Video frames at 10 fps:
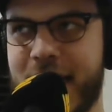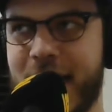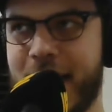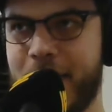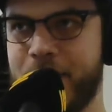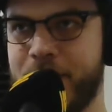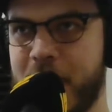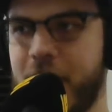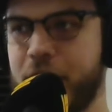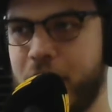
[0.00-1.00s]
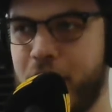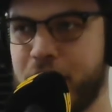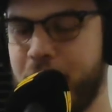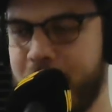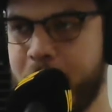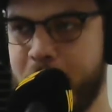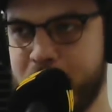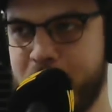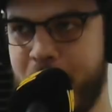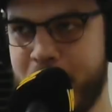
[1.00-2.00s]
you know, growing up, I
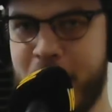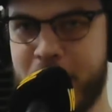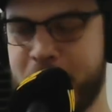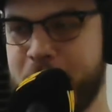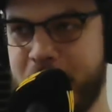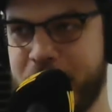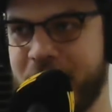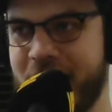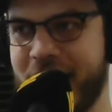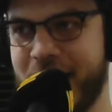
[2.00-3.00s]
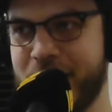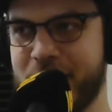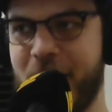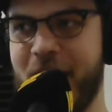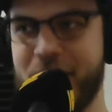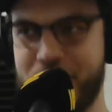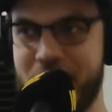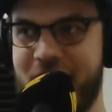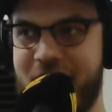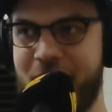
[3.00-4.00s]
was a better pitcher than a hitter, so I
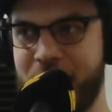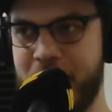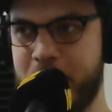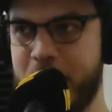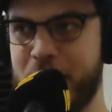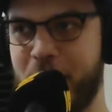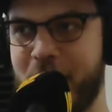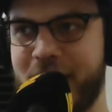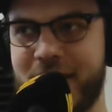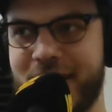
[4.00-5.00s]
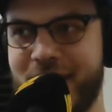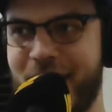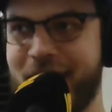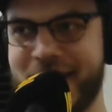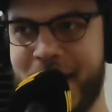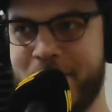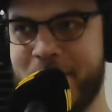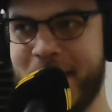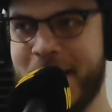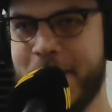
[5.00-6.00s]
should have the pitching one locked
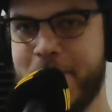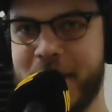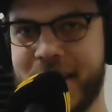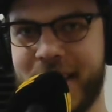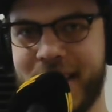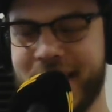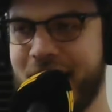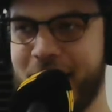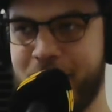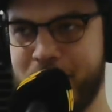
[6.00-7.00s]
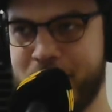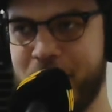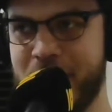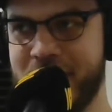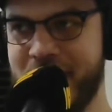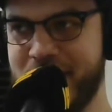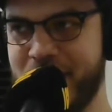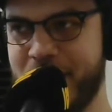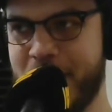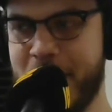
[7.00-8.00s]
up, but the hitting one was always
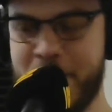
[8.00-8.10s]
easier for me.